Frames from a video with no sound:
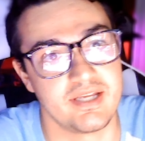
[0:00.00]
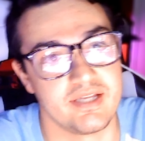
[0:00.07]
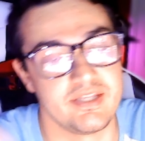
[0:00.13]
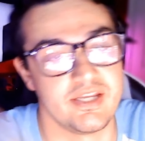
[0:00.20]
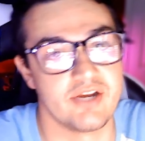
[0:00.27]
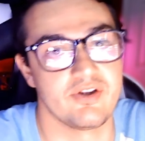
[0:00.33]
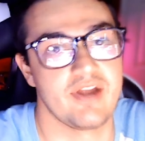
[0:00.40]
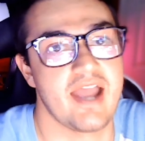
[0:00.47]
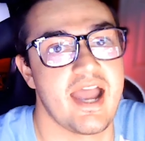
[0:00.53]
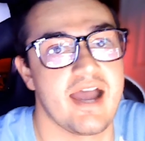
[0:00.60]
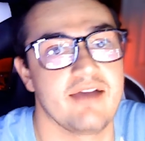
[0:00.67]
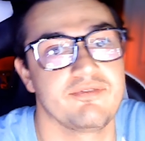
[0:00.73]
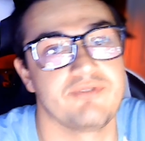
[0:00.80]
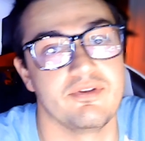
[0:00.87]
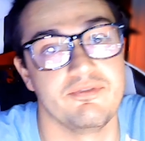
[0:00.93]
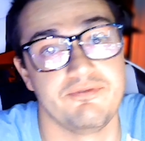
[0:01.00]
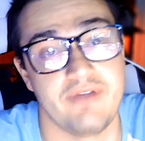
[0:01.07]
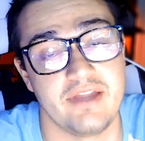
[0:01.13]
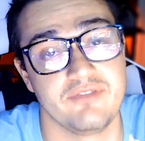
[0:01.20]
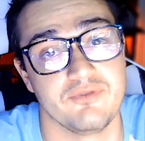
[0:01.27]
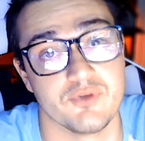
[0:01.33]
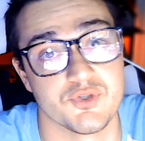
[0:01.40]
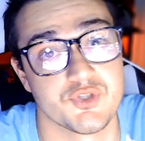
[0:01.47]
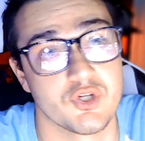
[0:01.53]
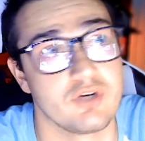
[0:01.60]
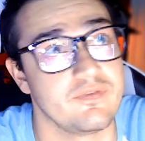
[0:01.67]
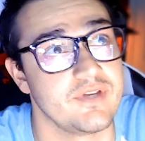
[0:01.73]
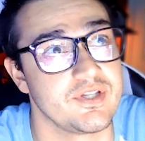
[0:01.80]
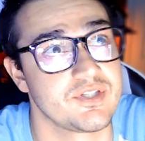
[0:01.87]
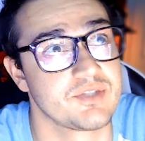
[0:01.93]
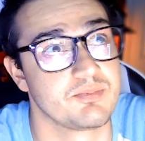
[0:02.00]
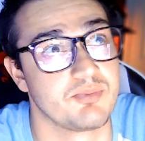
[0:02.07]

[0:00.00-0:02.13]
A year and a half of faithful service,